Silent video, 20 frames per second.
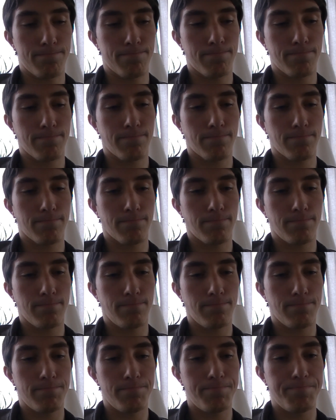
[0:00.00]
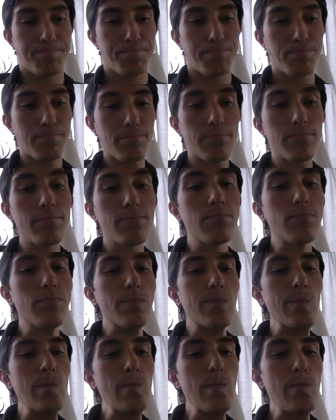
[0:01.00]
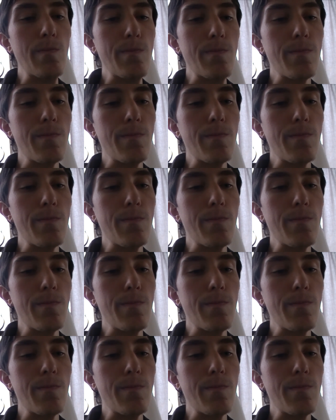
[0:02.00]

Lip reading: Nobody speaks.